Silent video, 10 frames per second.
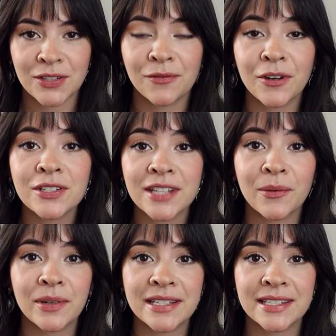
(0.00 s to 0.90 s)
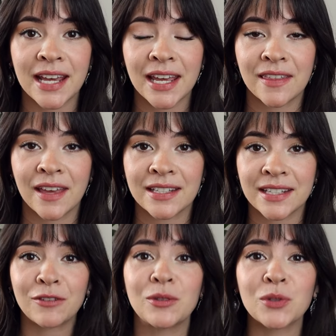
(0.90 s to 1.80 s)
So first I want to say
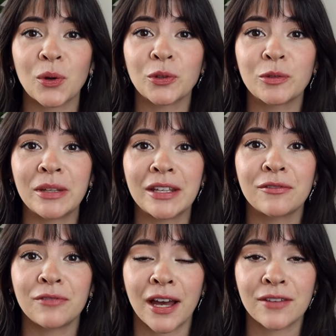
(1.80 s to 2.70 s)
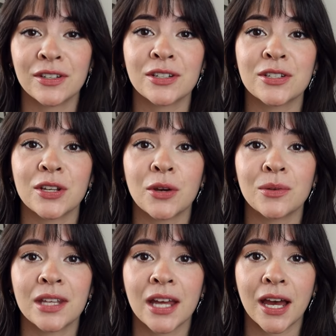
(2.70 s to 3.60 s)
that if you told me 5 years
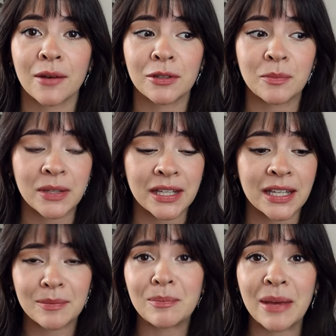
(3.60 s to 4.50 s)
ago that I would be